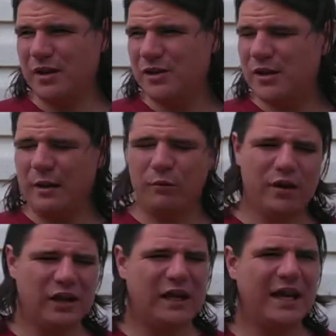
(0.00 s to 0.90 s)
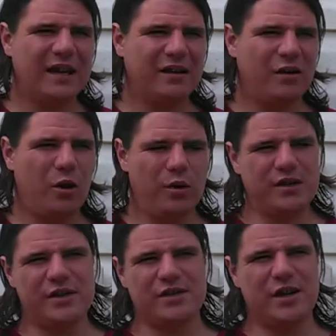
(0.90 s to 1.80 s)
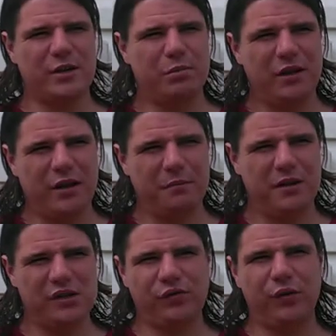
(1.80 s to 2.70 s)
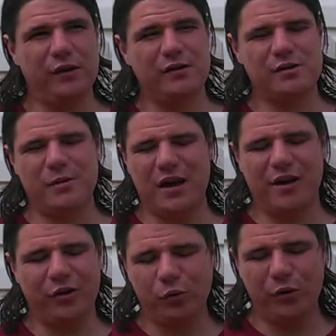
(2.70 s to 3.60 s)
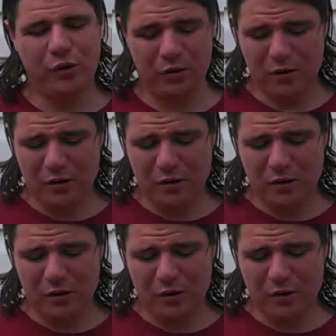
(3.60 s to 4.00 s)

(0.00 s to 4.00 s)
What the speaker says: So they really can't coexist on the planet peacefully, to be honest with you,